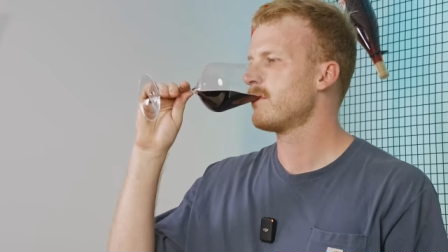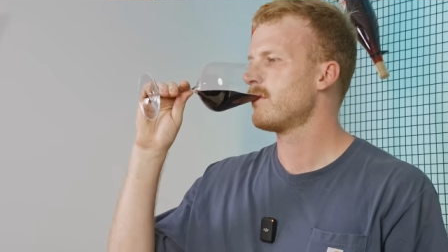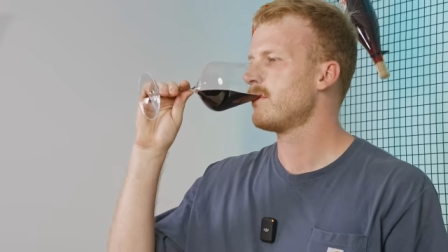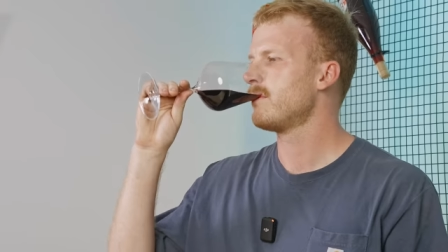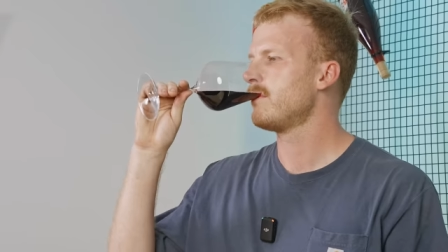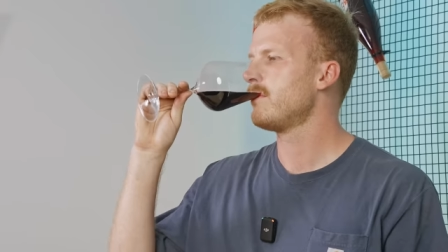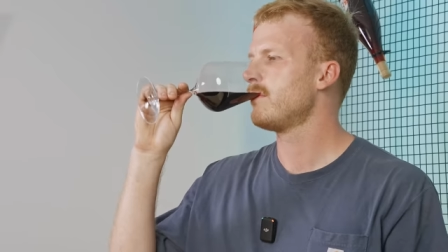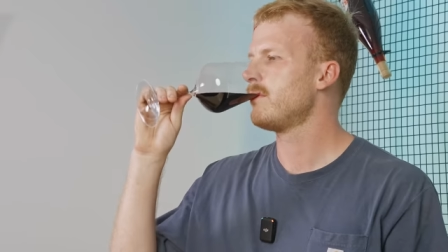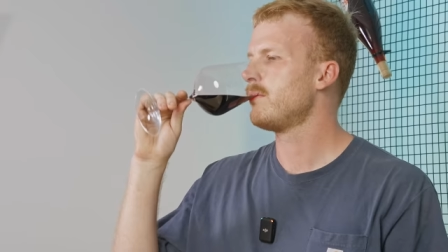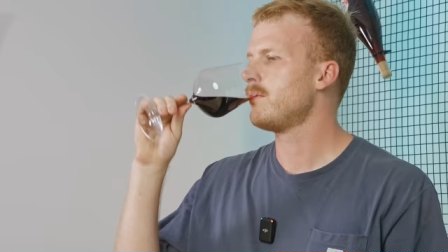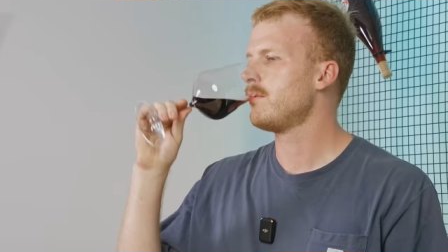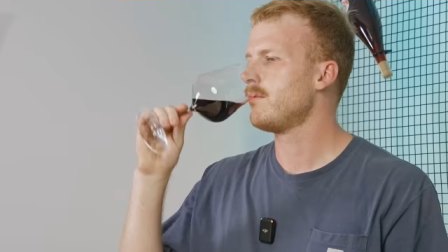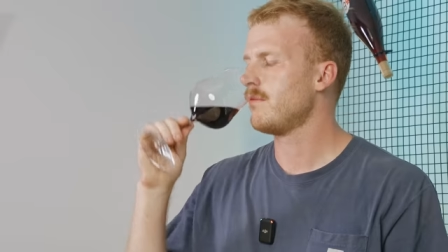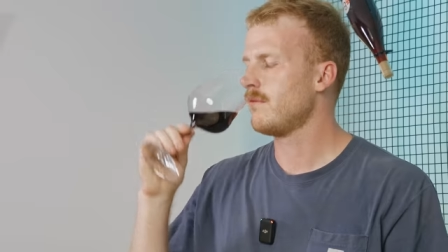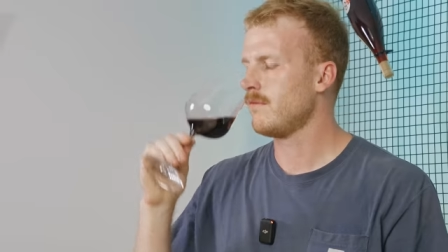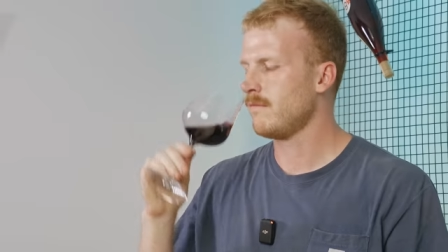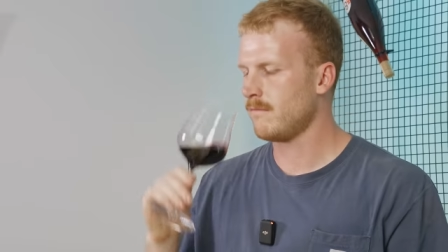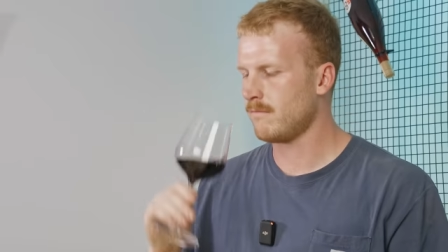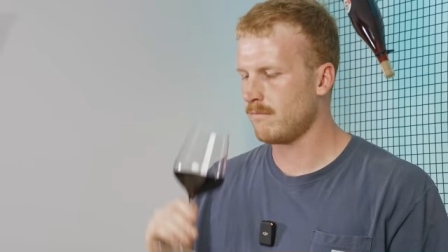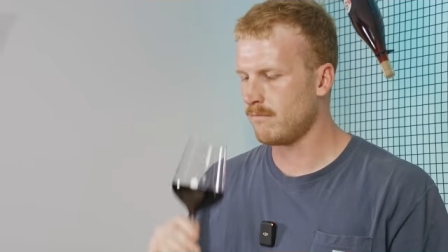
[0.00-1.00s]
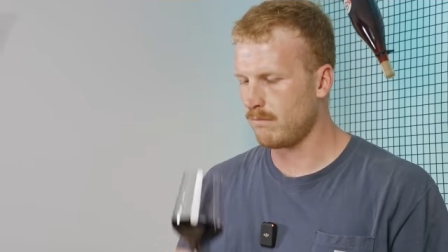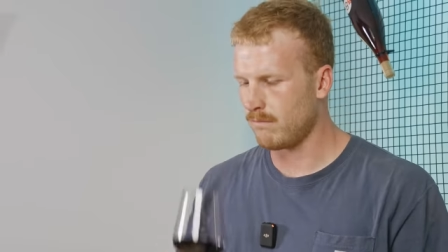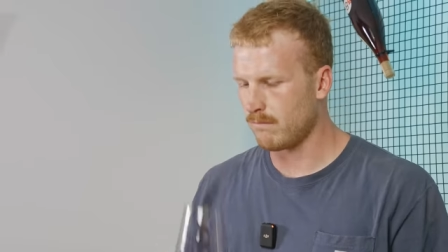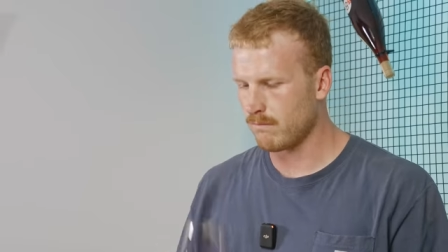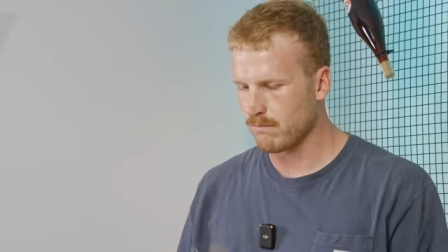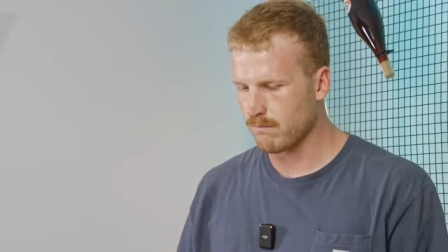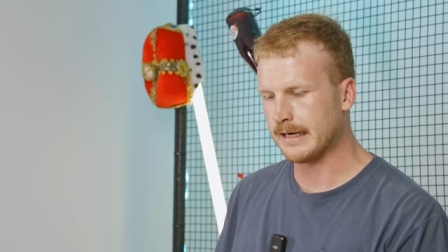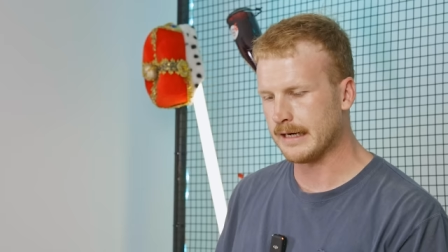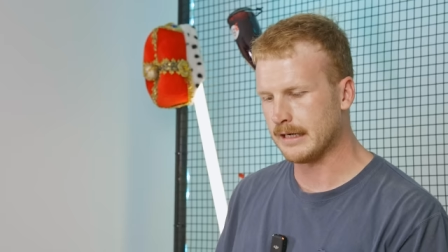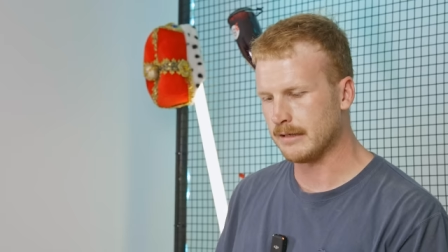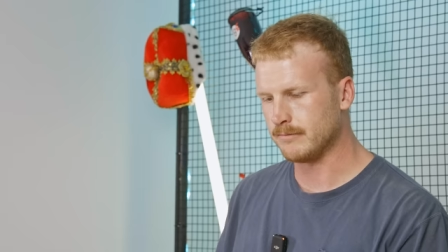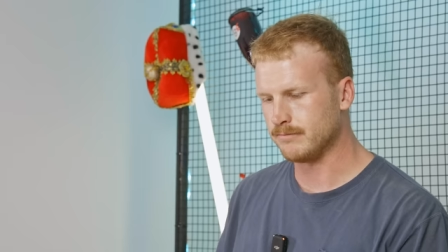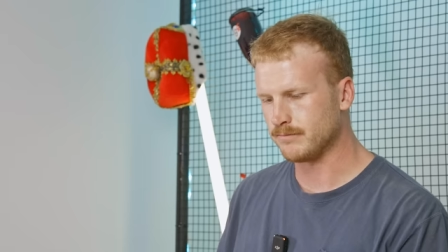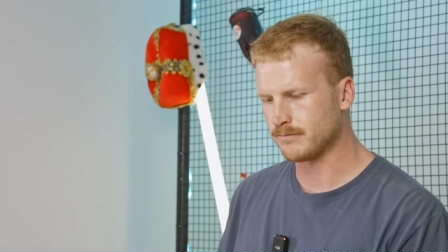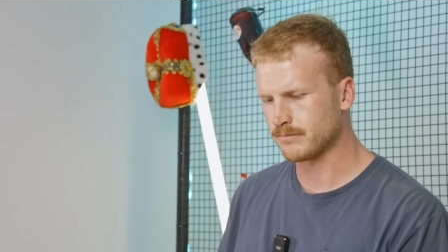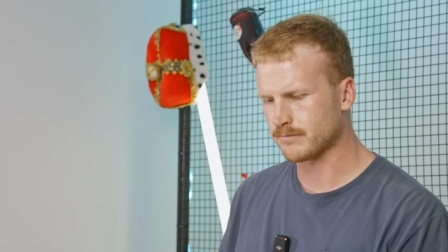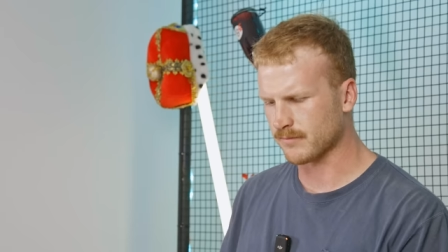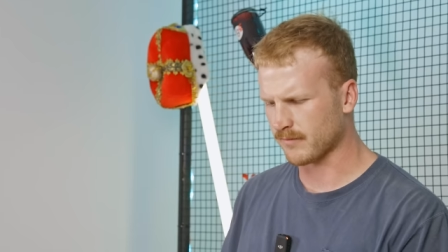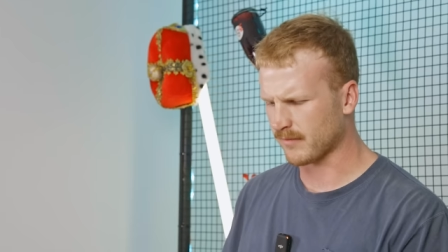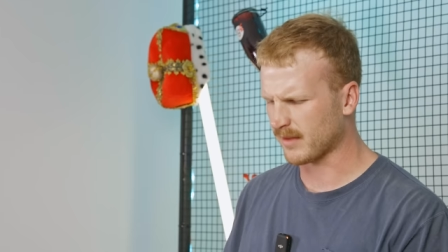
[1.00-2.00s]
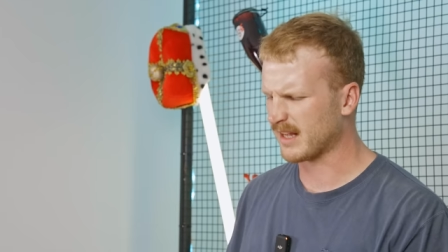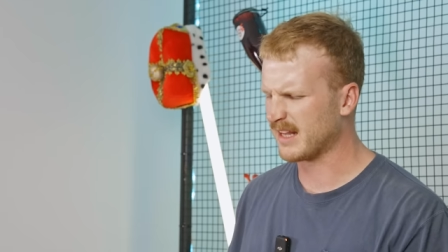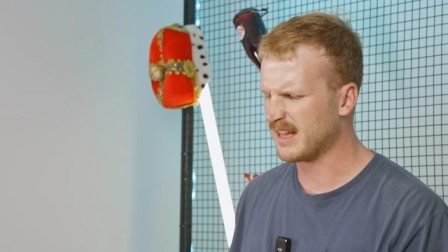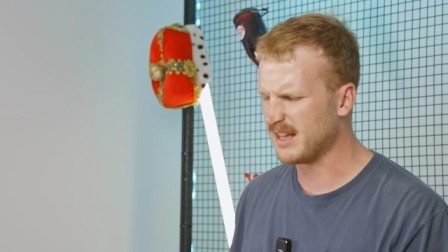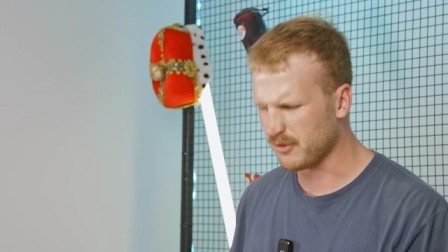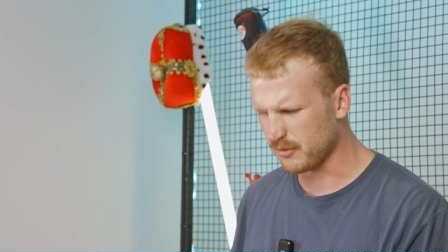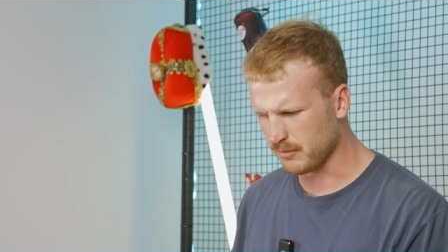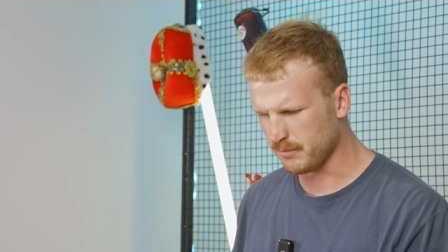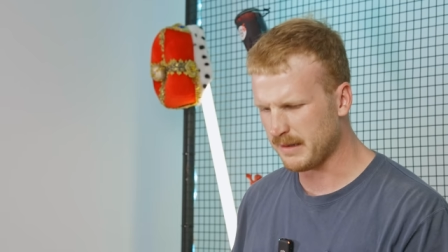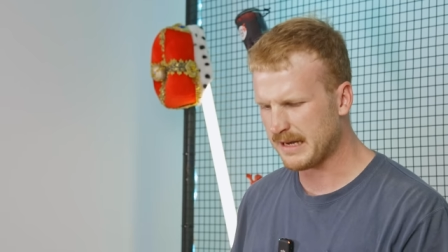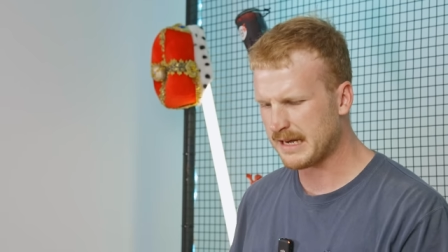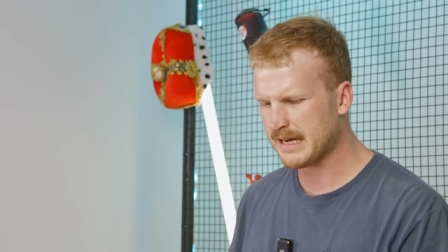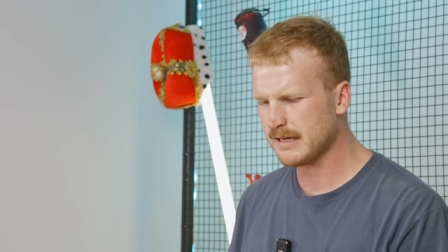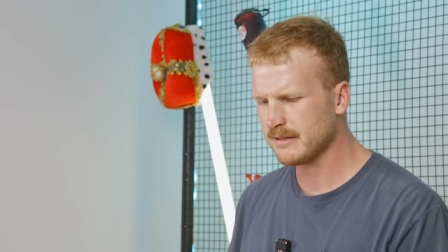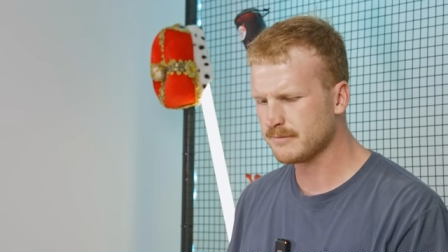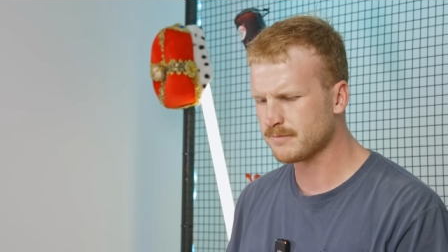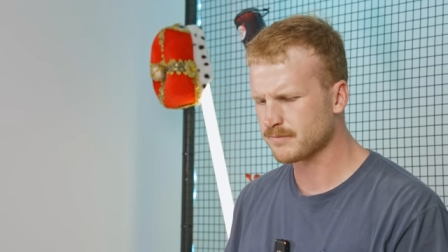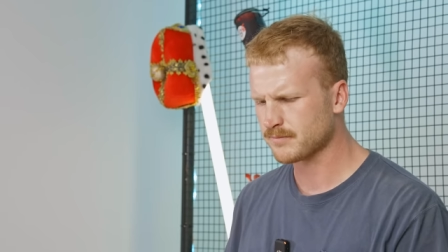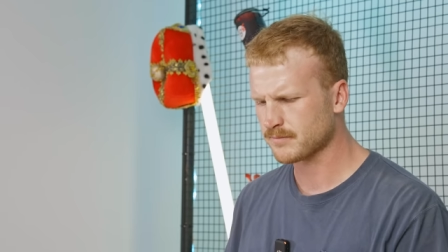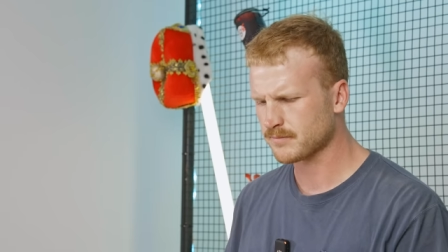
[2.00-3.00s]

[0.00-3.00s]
Yeah, again, more savoury, a little bigger,